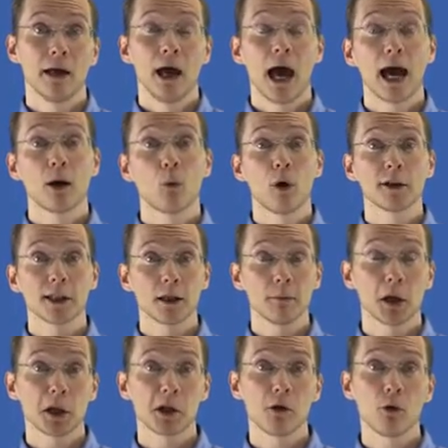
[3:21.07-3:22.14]
and wants to
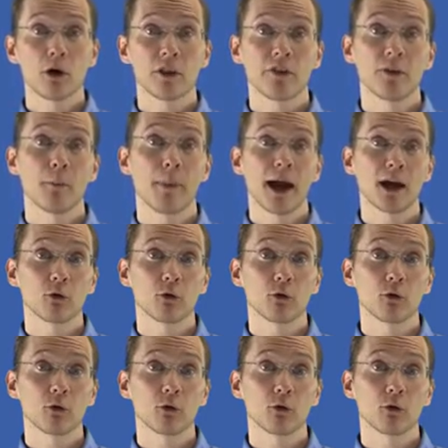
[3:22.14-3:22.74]
make sure that the bank